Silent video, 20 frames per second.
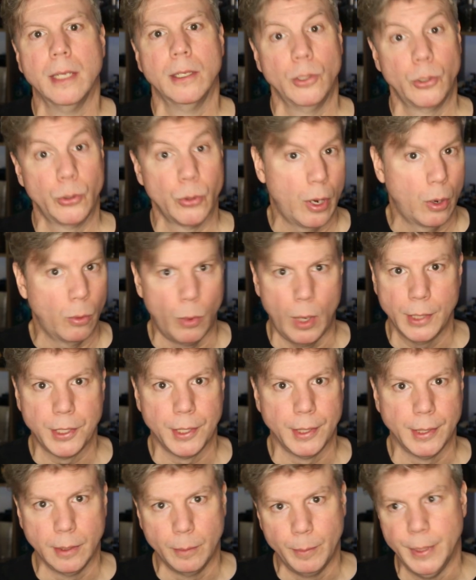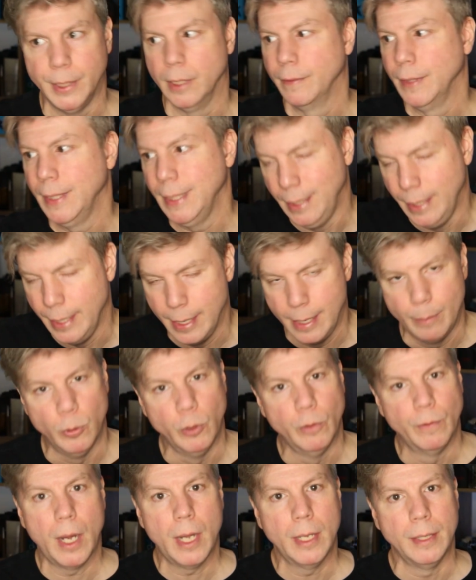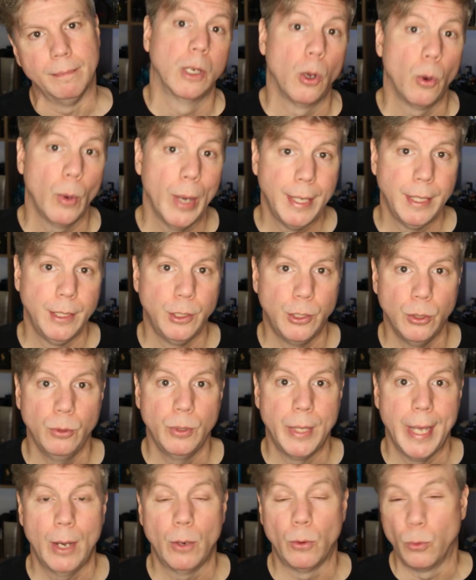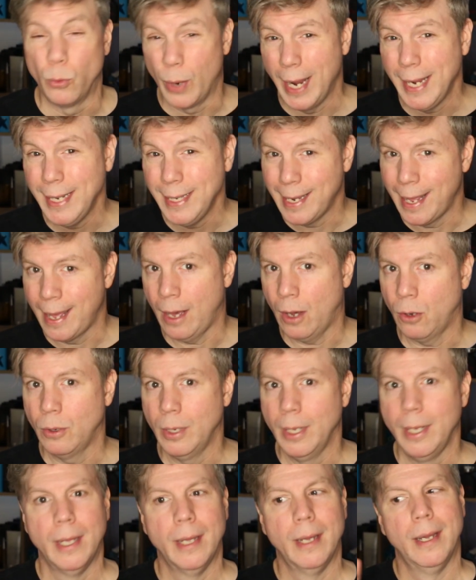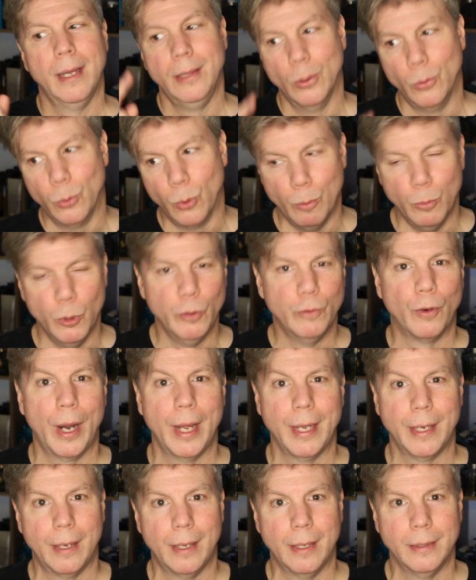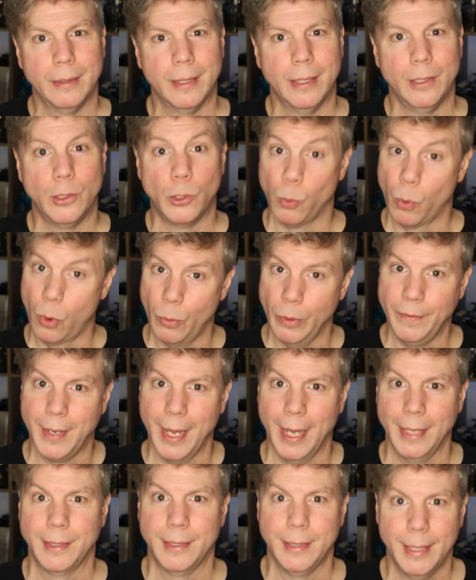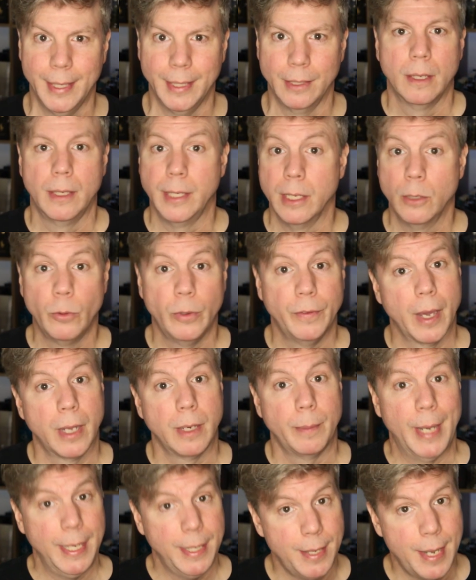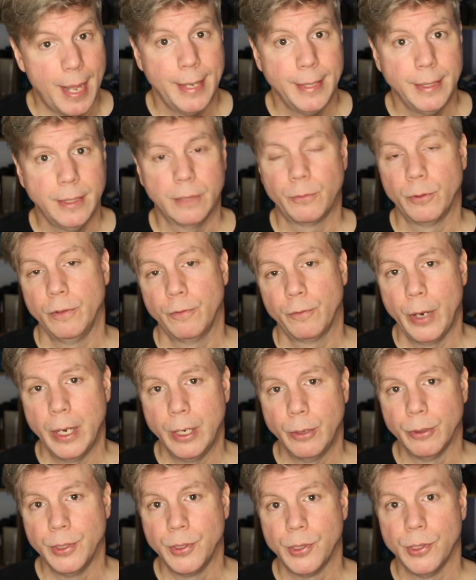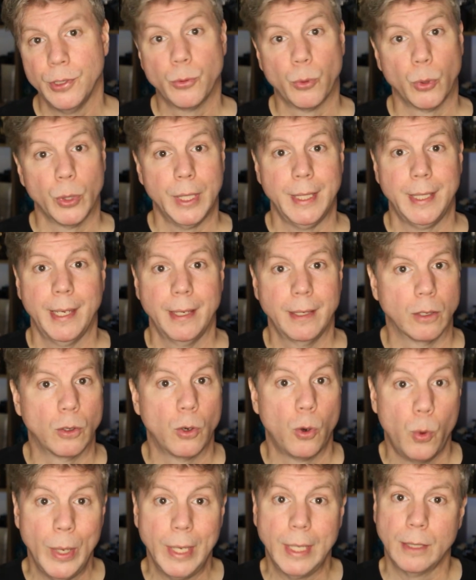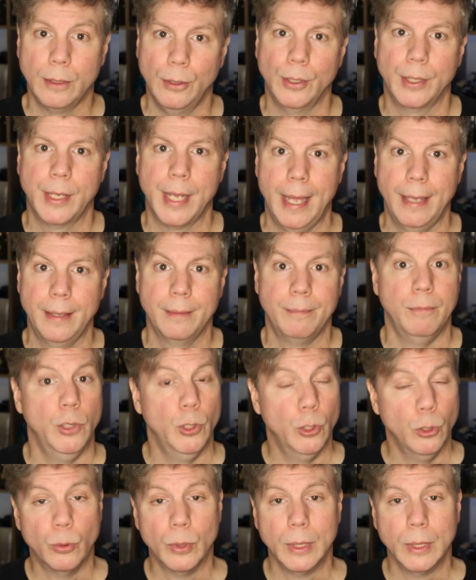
And so I watch a little bit of it and then I move on. Go ahead and do that right now and then we'll move right on into what we've got today. Again, we've got about nine different fragrances. We're gonna take a quick look at new